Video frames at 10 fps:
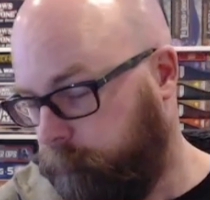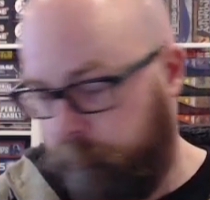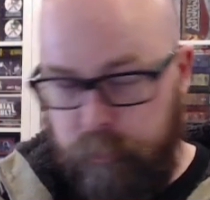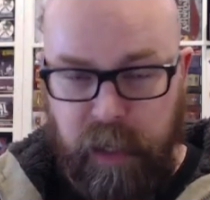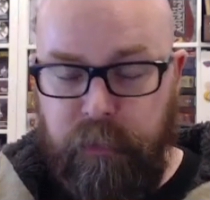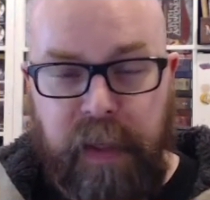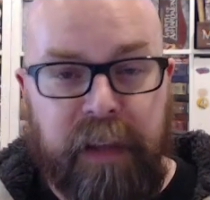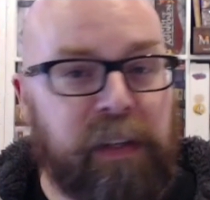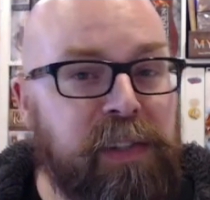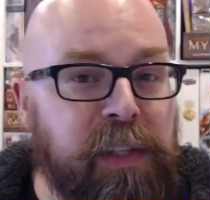If
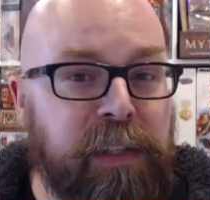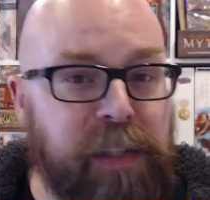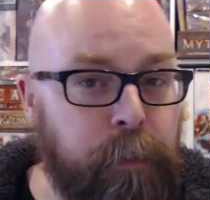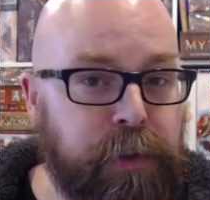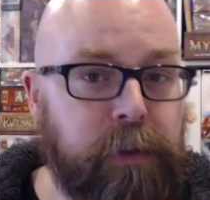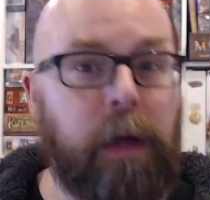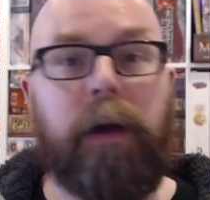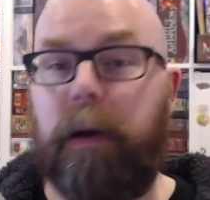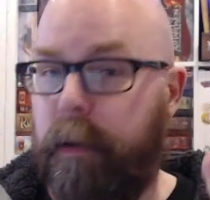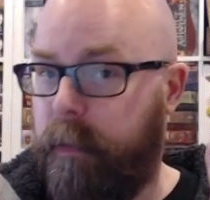that is an exception,
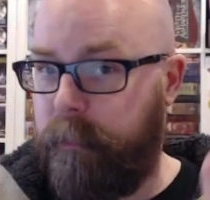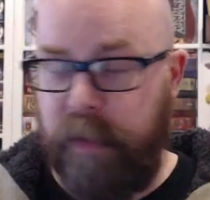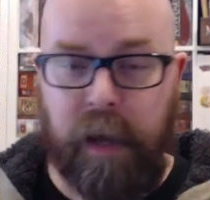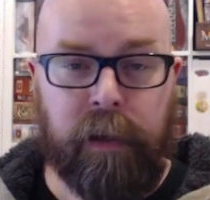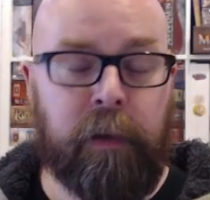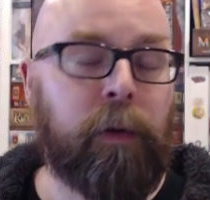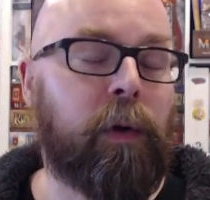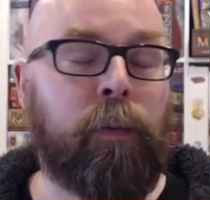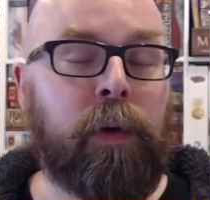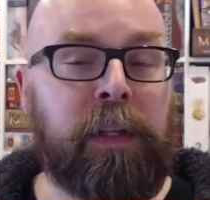that I
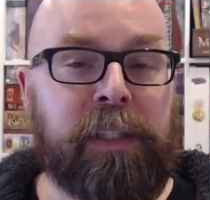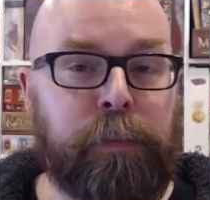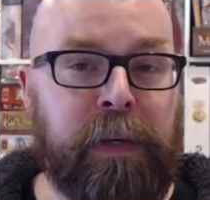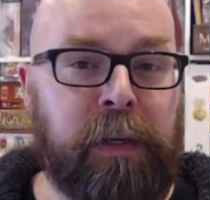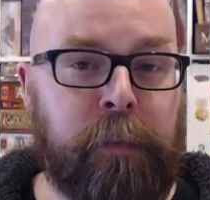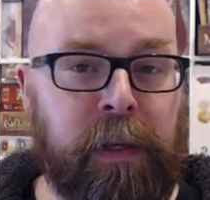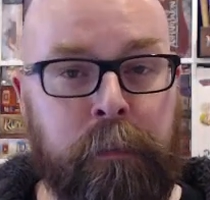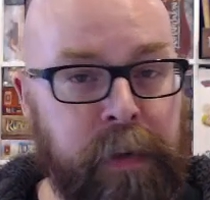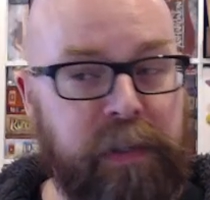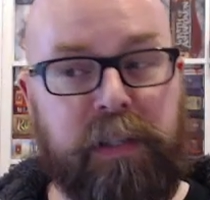will explain in a
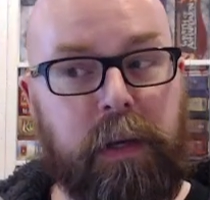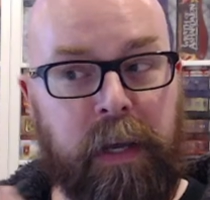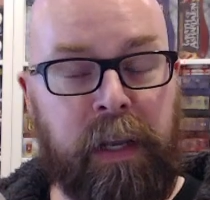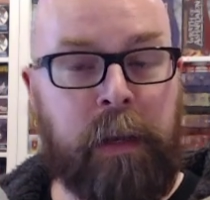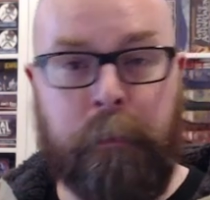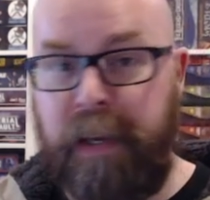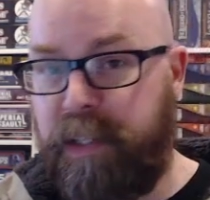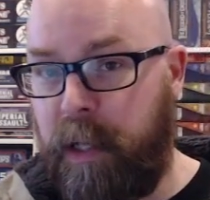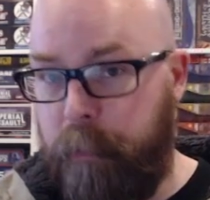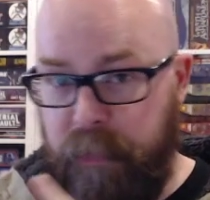bit. In Mix
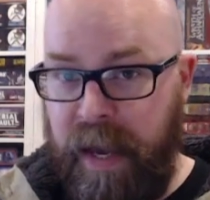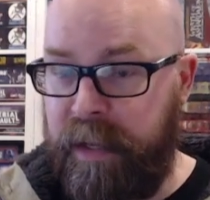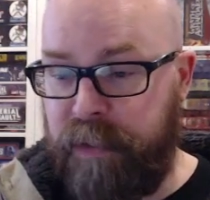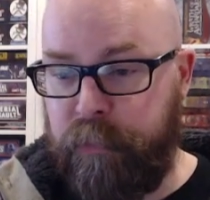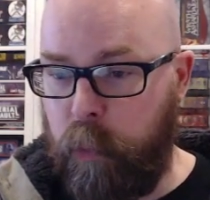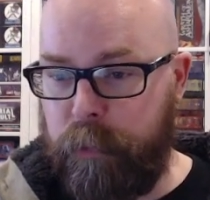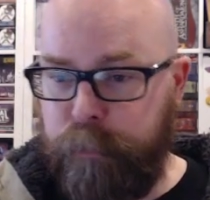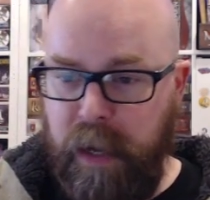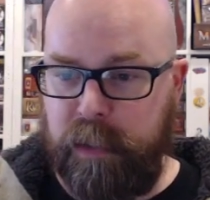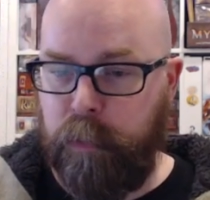It Up, that is of course
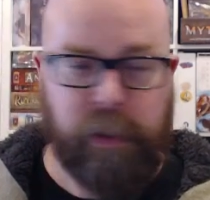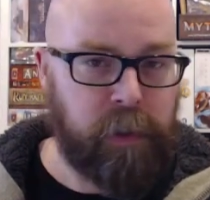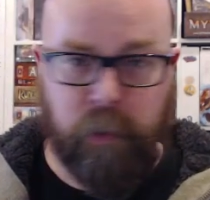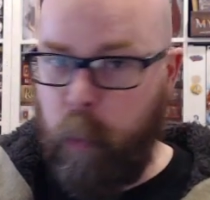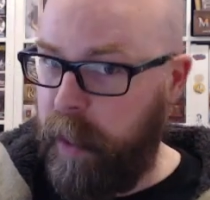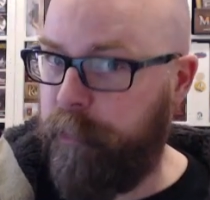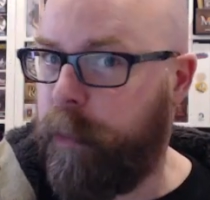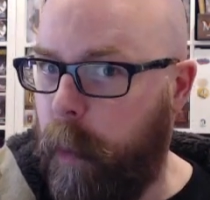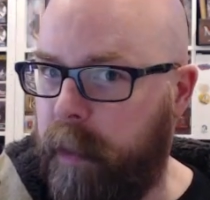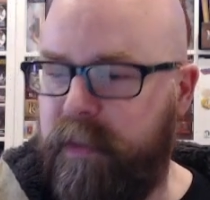possible. You can do whatever you
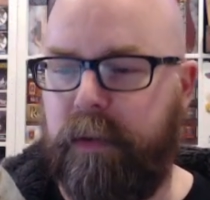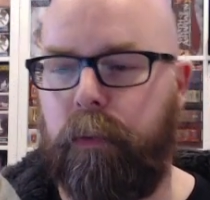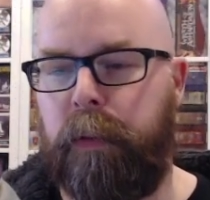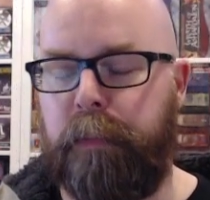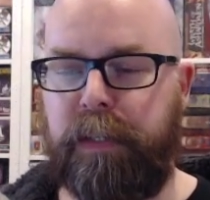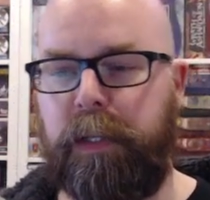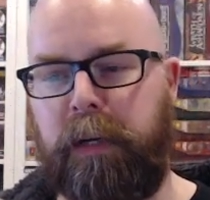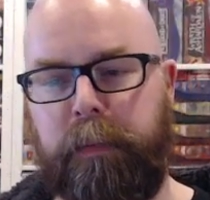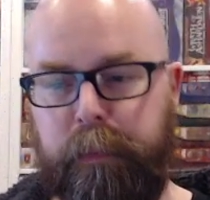want with Mix It Up.